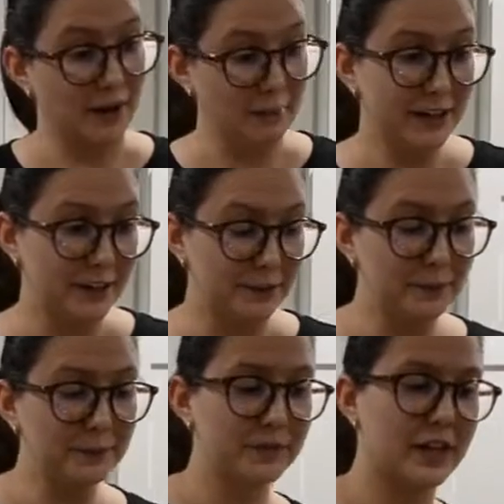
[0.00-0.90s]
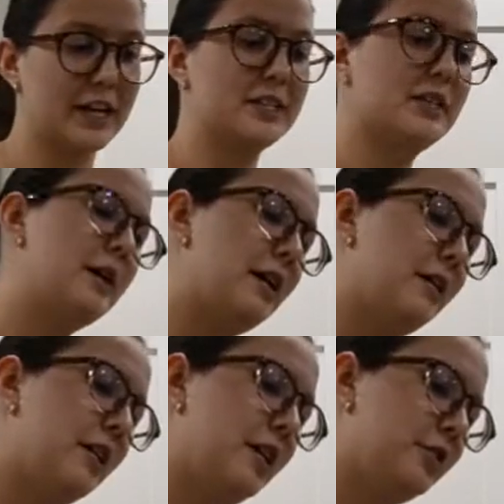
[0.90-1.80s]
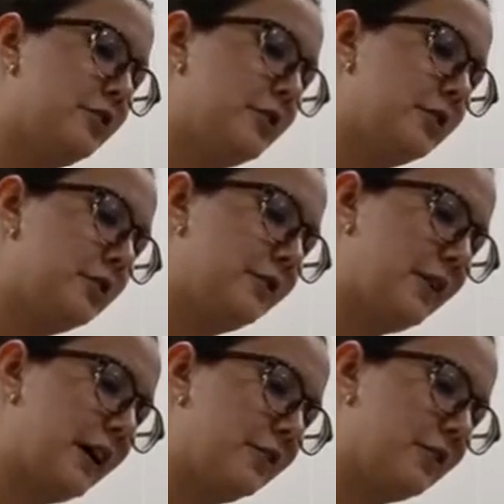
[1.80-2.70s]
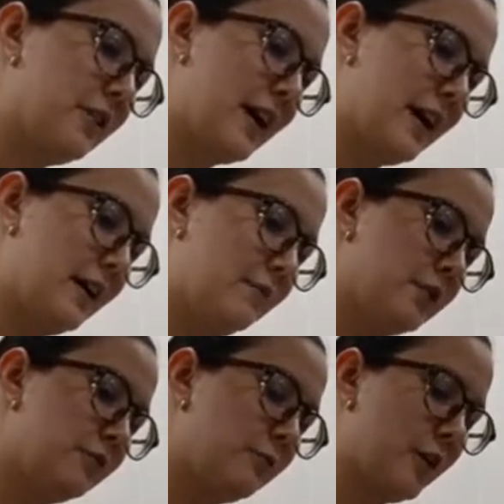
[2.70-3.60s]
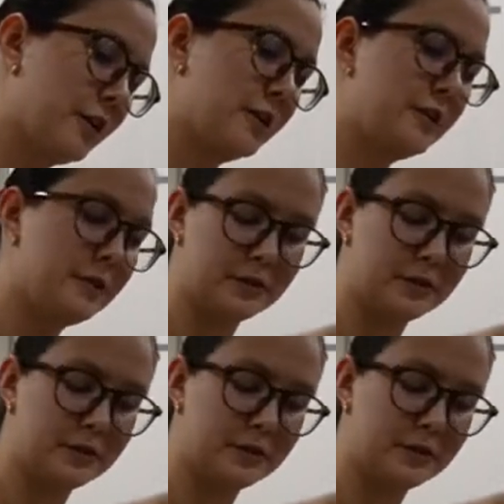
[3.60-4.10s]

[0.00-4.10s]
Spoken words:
Grab my kettle. It's about 135 grams of water.